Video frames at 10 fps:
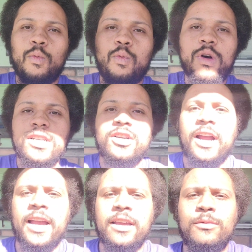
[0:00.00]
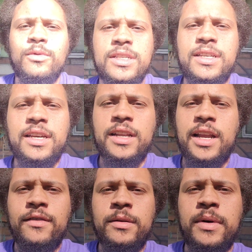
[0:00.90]
What's cracking? What's good,
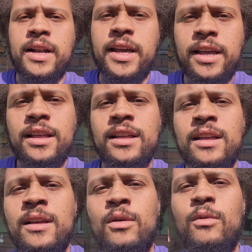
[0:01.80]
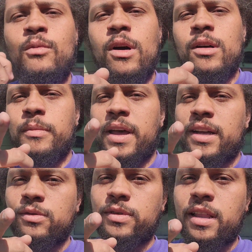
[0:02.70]
everybody? Welcome
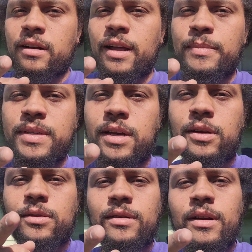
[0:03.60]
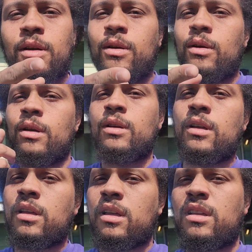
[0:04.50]
back to another episode.
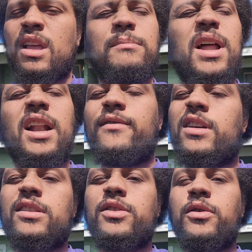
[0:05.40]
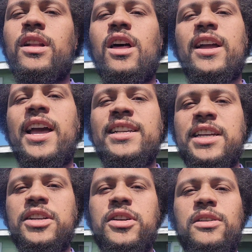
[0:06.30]
I'm not even gonna do a long ass
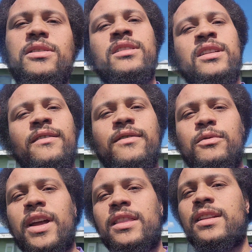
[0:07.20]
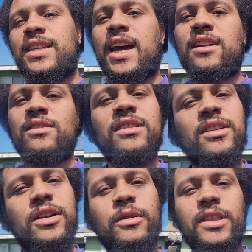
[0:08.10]
intro. If you read the title,
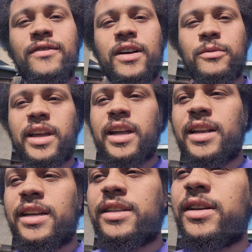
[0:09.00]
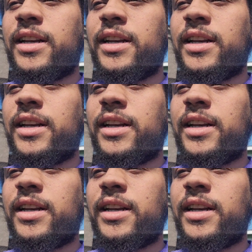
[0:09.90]
you know what the fuck we getting into